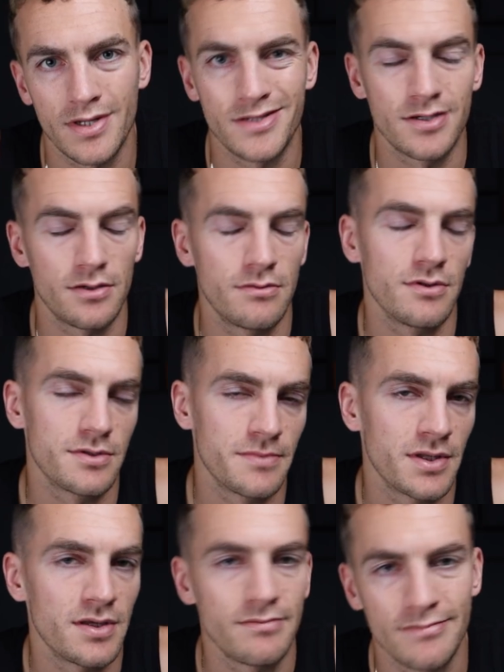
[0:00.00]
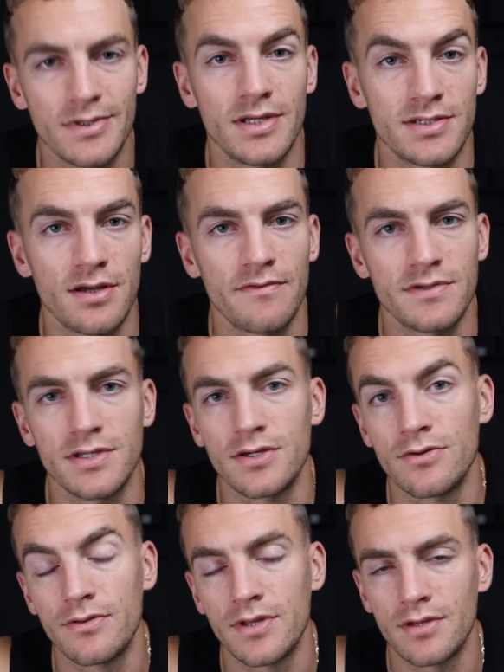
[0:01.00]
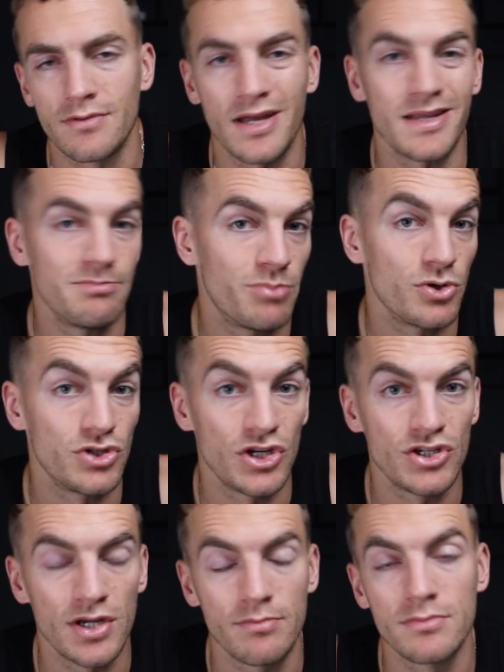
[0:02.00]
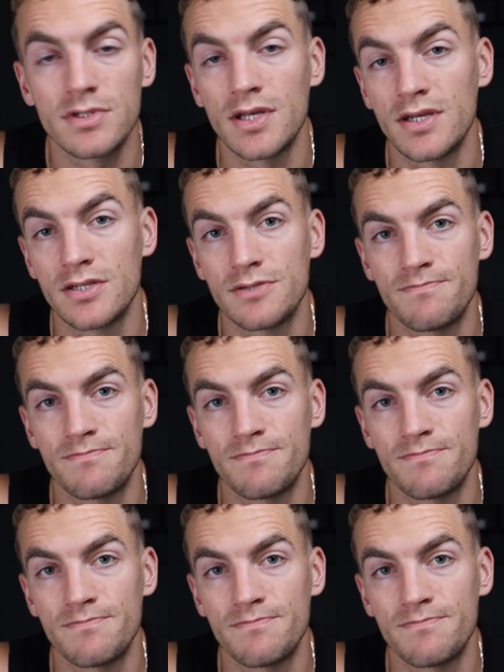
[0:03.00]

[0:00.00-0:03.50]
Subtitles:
and so ultimately it's obviously a good thing. Any budget gyms, that is.